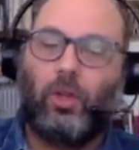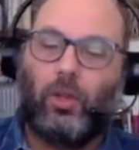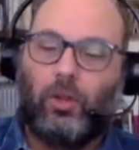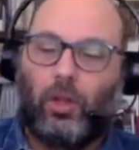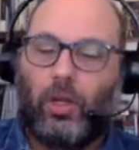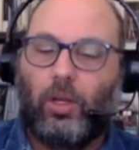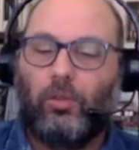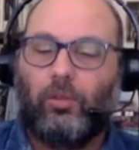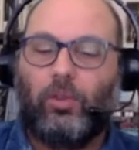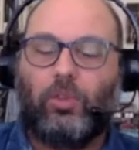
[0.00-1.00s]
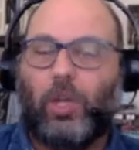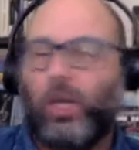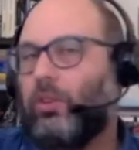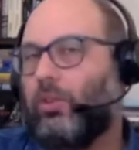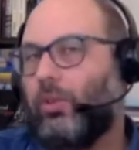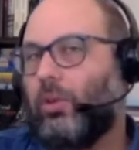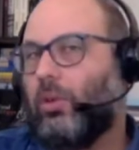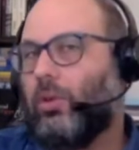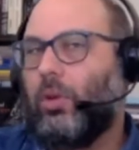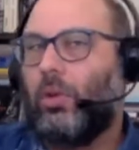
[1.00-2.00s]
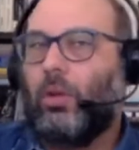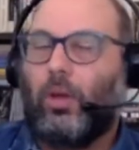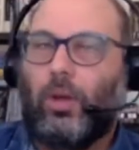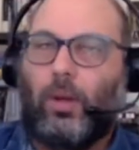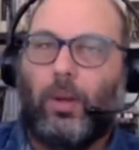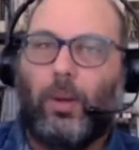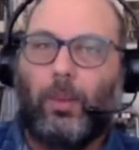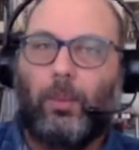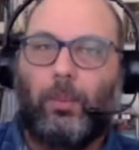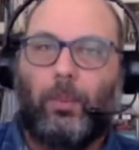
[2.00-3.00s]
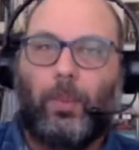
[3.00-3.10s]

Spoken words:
that are kind of disguised or um,